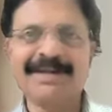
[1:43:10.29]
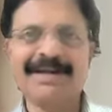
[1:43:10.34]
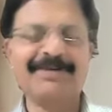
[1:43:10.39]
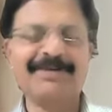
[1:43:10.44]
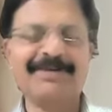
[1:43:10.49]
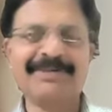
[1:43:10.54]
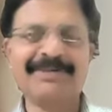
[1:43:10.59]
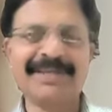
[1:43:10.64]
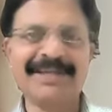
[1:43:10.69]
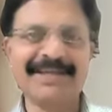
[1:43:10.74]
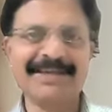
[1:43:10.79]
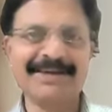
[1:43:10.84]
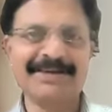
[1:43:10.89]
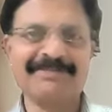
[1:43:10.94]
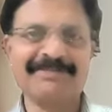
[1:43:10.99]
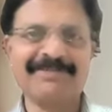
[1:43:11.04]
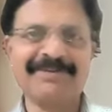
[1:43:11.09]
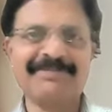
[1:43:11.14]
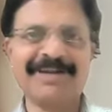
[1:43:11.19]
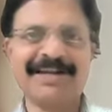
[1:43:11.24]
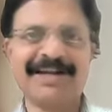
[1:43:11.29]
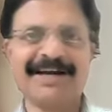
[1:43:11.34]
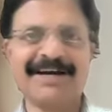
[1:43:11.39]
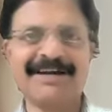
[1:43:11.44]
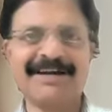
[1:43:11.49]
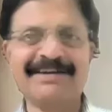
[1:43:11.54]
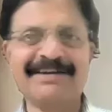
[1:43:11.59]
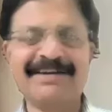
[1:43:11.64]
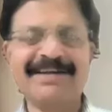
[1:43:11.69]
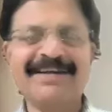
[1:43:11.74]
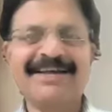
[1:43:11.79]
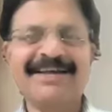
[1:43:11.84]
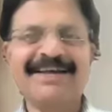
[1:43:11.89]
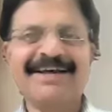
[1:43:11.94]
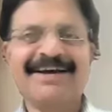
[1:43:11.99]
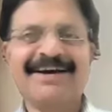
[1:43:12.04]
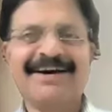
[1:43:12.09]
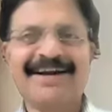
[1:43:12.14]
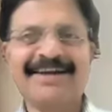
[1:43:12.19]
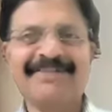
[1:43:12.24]
I don't think you have even heard
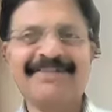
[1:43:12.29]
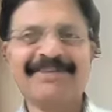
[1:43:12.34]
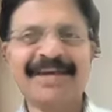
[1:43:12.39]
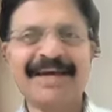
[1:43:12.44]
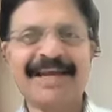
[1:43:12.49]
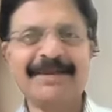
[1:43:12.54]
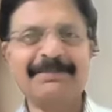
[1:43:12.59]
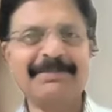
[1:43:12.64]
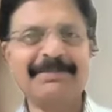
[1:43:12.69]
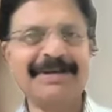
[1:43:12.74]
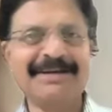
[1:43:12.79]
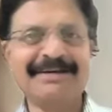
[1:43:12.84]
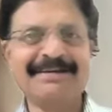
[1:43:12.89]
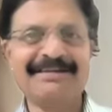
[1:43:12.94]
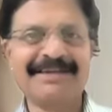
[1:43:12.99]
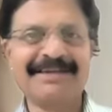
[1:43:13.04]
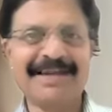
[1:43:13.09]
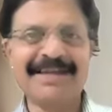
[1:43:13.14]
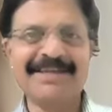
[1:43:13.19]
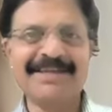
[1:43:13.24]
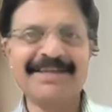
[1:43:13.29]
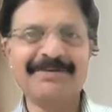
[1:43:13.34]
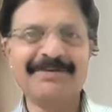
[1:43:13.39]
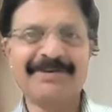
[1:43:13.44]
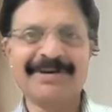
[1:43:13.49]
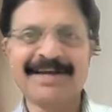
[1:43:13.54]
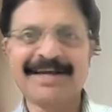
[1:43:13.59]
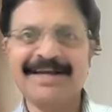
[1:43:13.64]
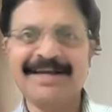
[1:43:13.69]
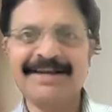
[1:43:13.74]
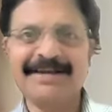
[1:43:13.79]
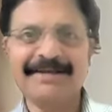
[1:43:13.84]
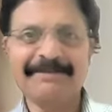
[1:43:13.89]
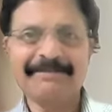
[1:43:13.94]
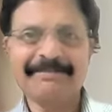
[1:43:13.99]
of galamine triethiodide.